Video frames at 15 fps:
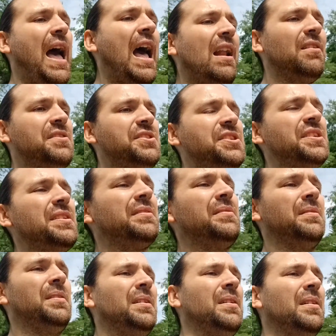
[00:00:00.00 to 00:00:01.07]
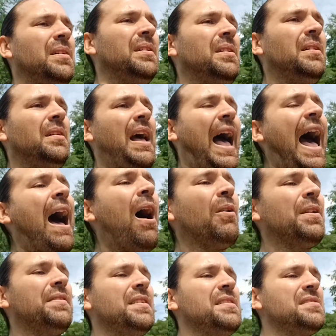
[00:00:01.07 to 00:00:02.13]
energy? How
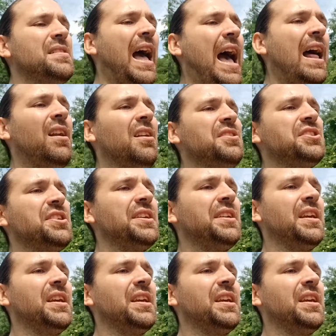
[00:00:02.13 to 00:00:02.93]
did this energy